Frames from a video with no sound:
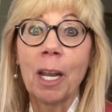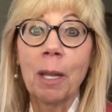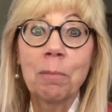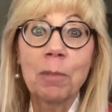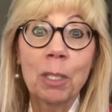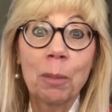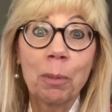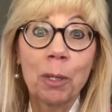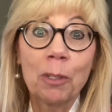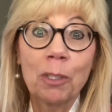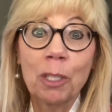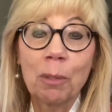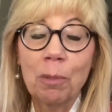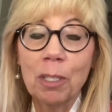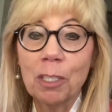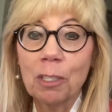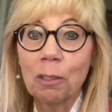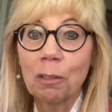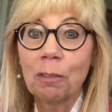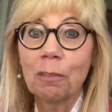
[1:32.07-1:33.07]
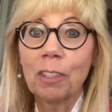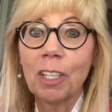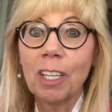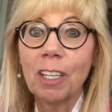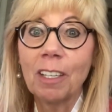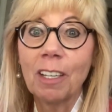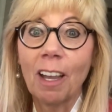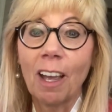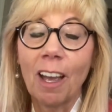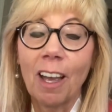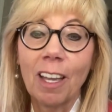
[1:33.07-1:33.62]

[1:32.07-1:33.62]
I'm supposed to be serving,